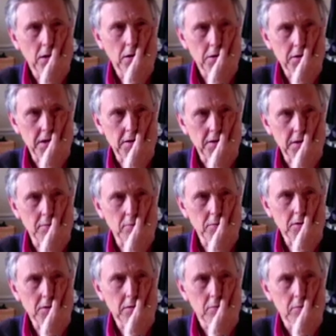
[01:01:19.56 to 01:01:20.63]

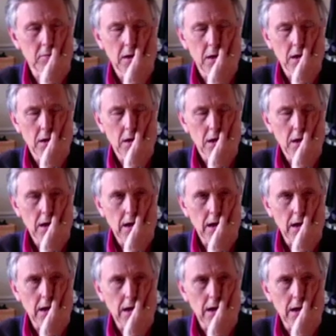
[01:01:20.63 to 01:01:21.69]
systems,
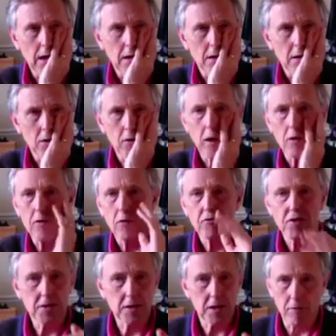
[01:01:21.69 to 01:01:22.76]
you know, not
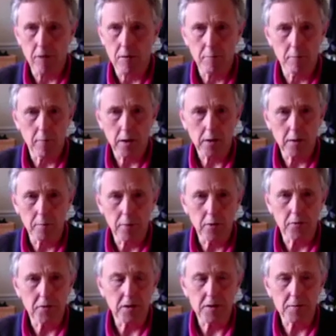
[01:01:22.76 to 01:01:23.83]
just our own
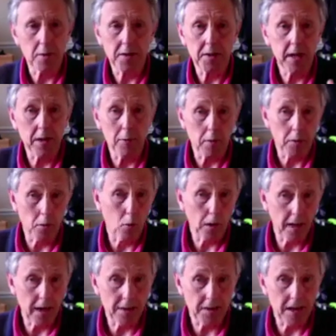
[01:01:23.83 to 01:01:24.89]
computers, but dealing with
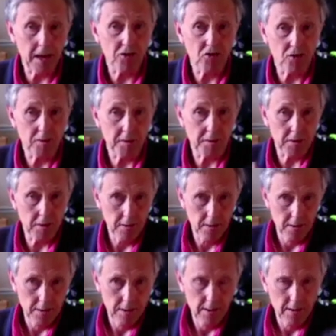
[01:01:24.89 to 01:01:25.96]
organizations
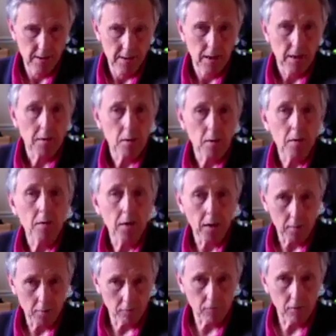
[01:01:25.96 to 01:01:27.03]
that
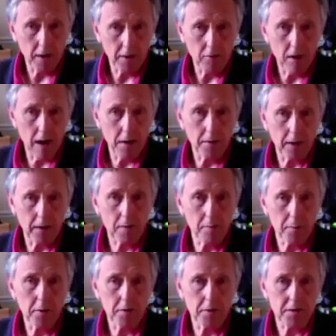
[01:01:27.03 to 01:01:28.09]
run around their
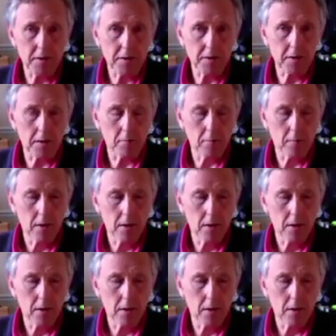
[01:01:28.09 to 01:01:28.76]
computer system.